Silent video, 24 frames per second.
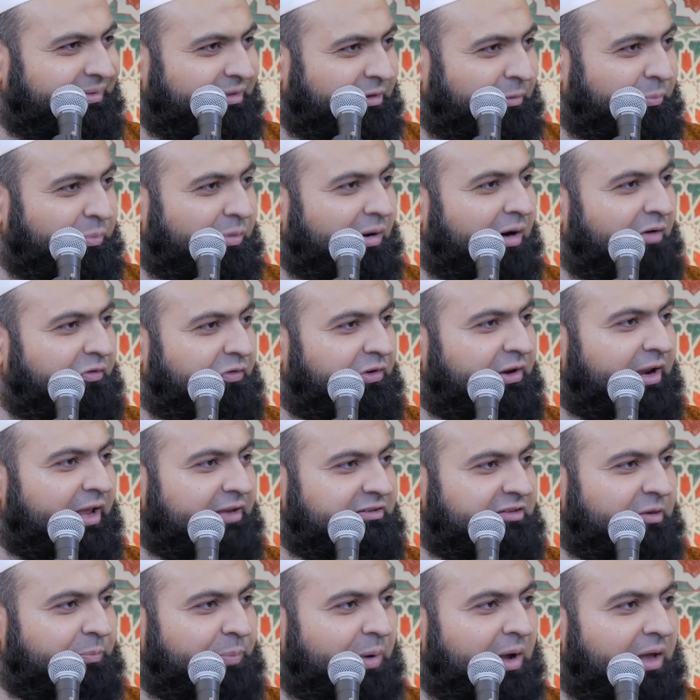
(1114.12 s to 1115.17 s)
The Prophet
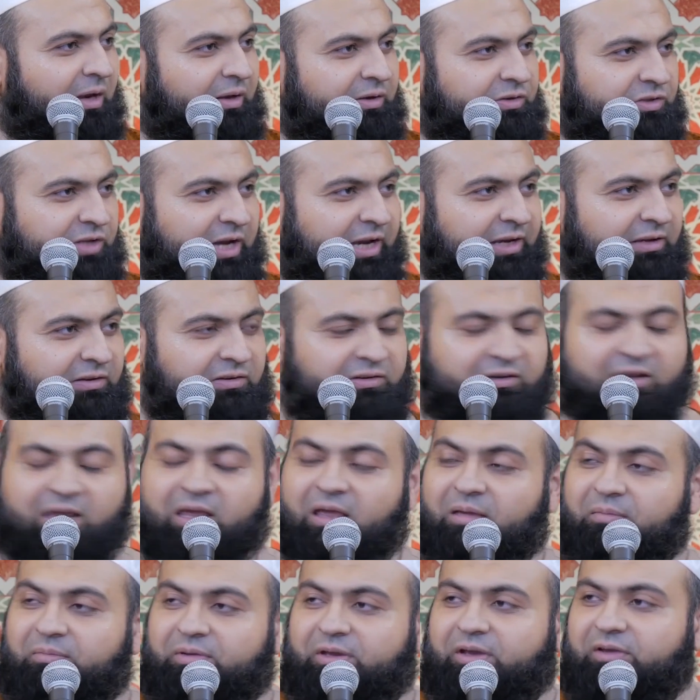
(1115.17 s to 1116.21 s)
has apologized
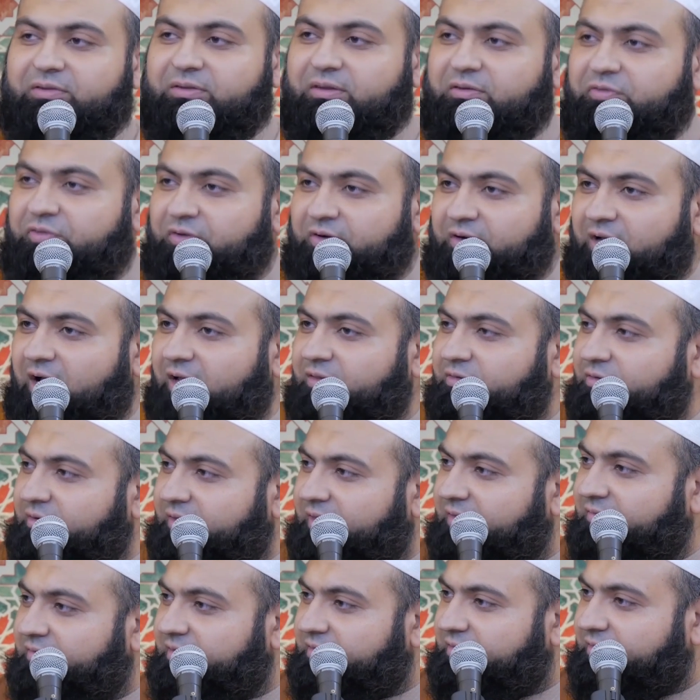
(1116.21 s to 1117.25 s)
because he forgot to
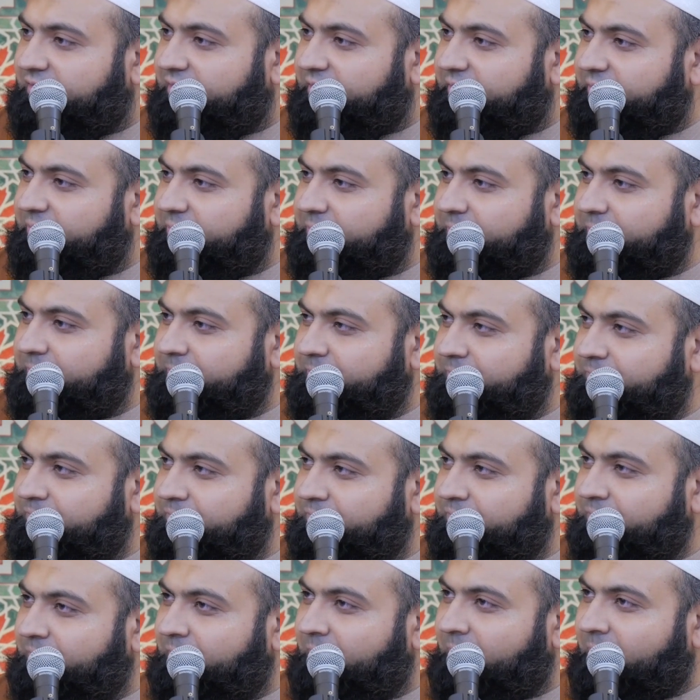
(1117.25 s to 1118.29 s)
give it to you.
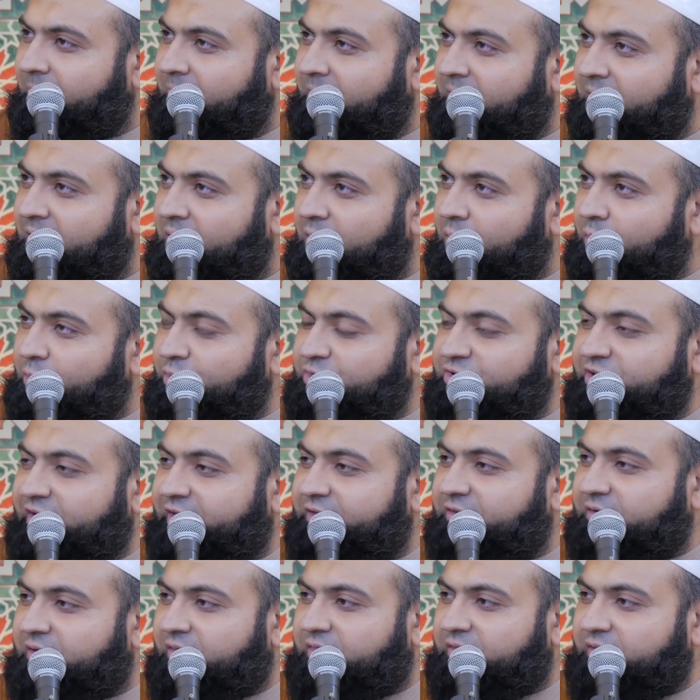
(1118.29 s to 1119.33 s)

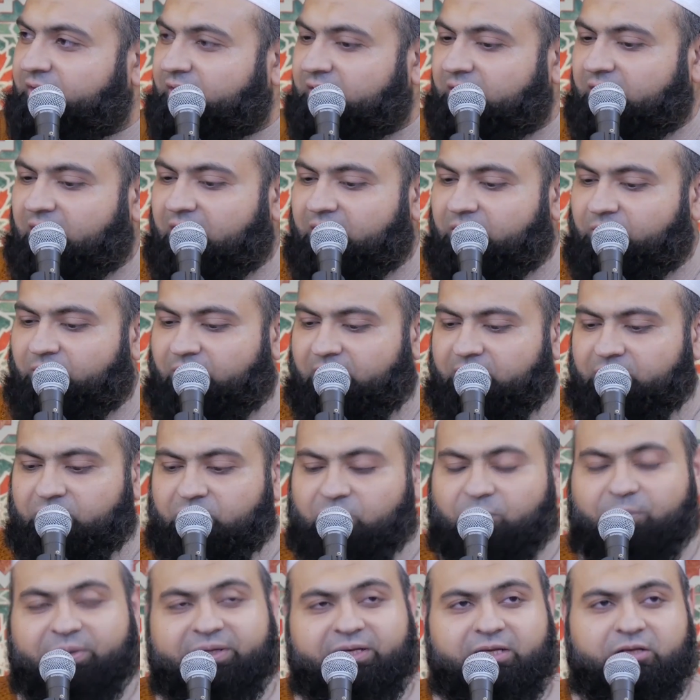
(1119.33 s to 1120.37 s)
Usayd radiallahu
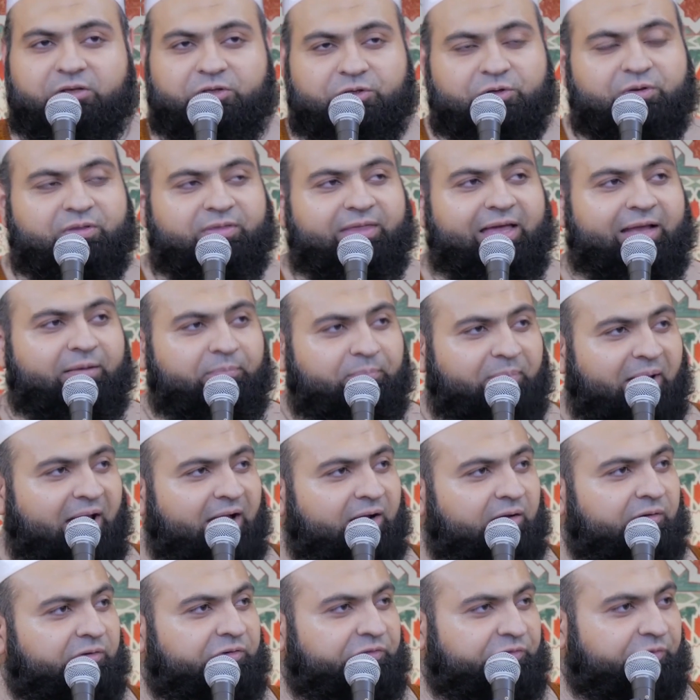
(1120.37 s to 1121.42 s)
anhu, when he took that
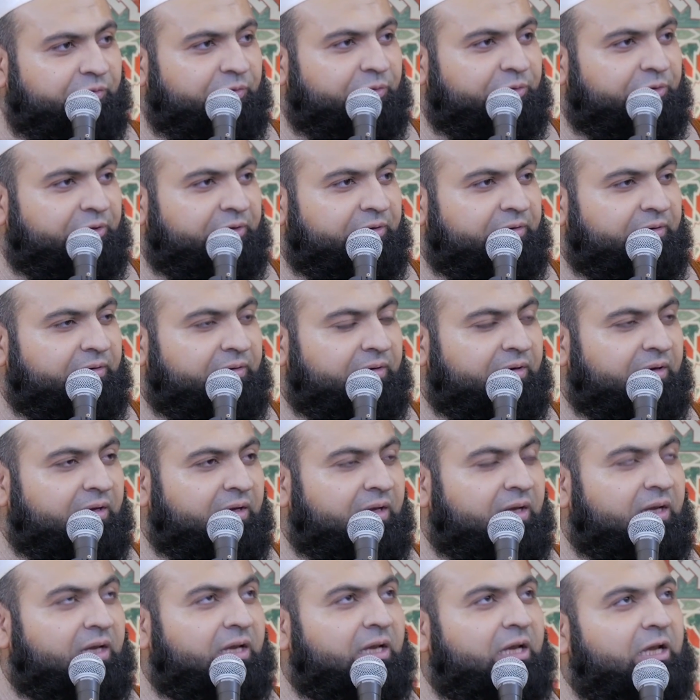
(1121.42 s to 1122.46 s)
bag of food,
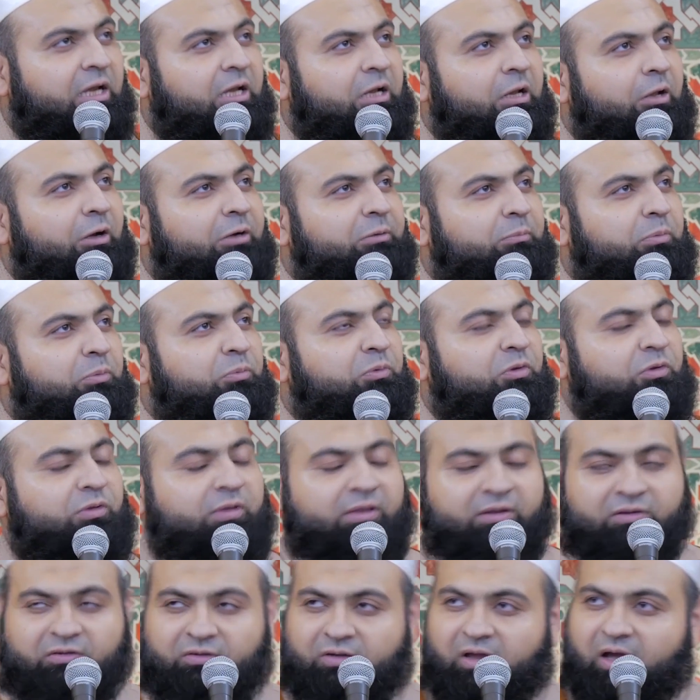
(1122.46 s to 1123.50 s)
he looked to
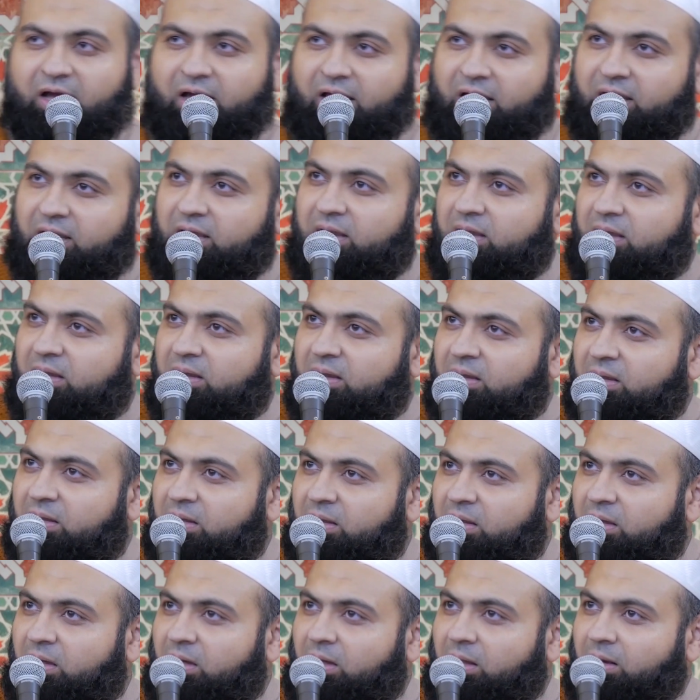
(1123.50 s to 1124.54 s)
the sky.
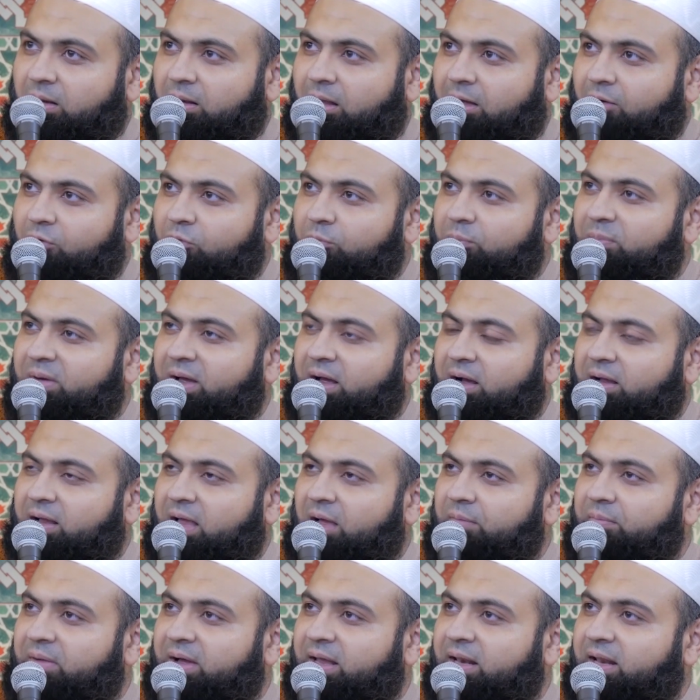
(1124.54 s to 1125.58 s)
Allahumma
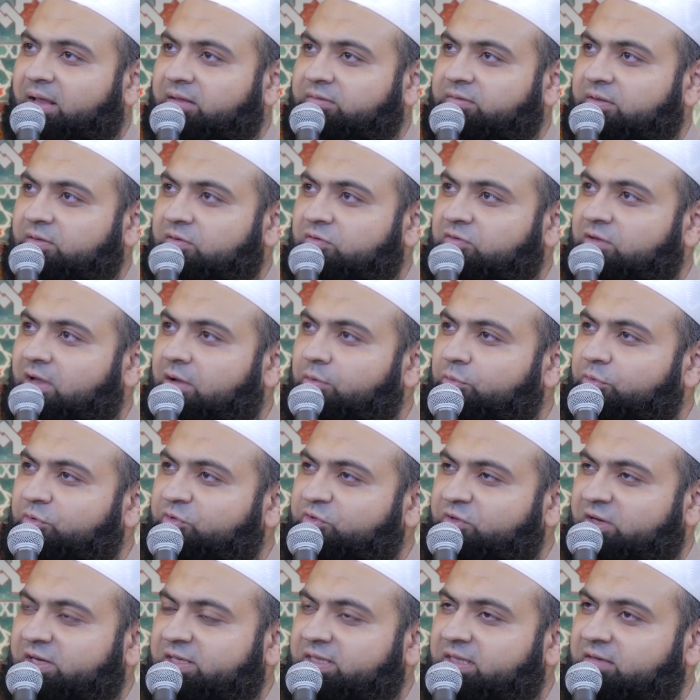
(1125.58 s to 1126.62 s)
kama la tansa
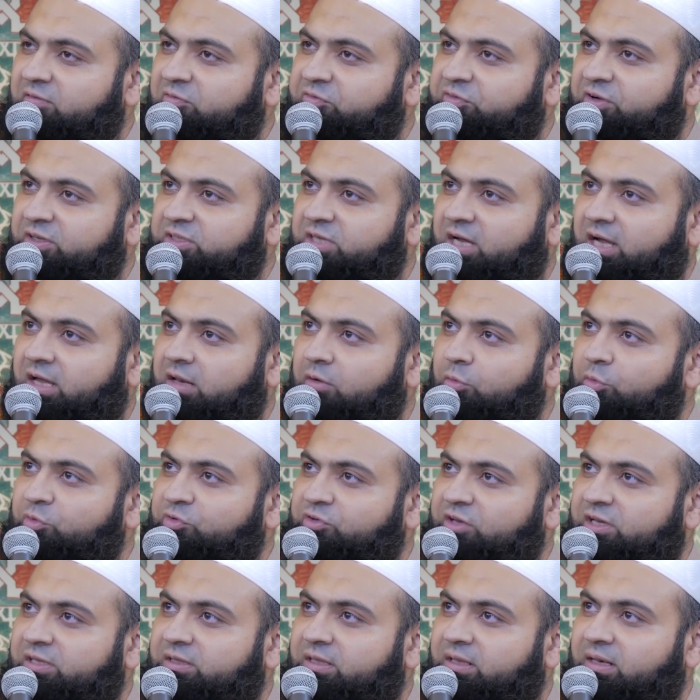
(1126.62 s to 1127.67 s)
Usaydan faj'al
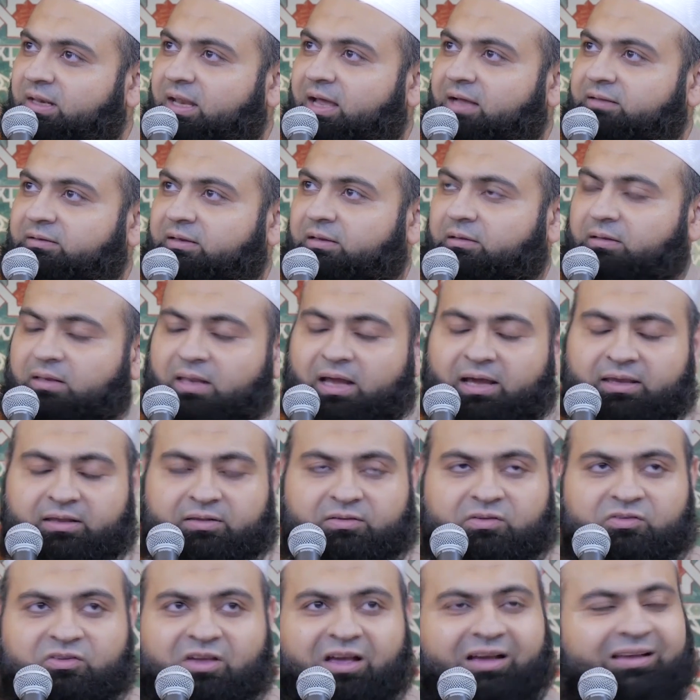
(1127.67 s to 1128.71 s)
Usaydan la
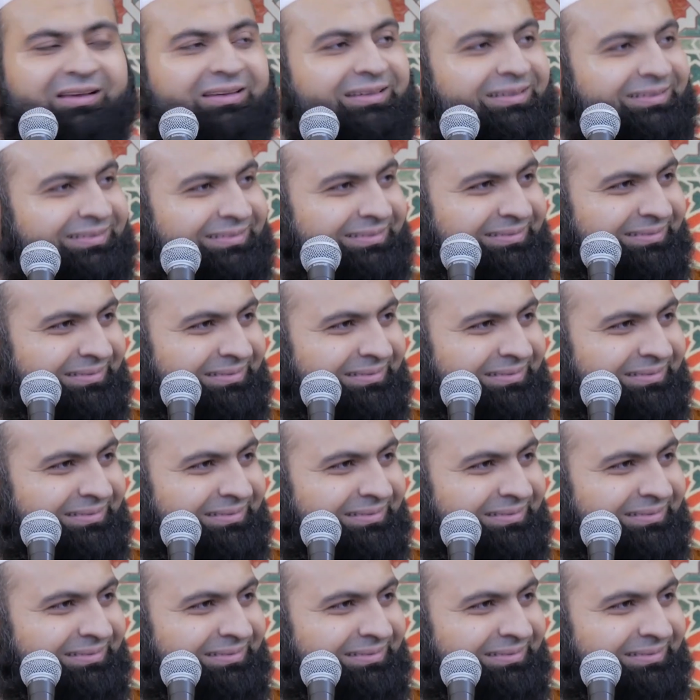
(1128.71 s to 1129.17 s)
yansak.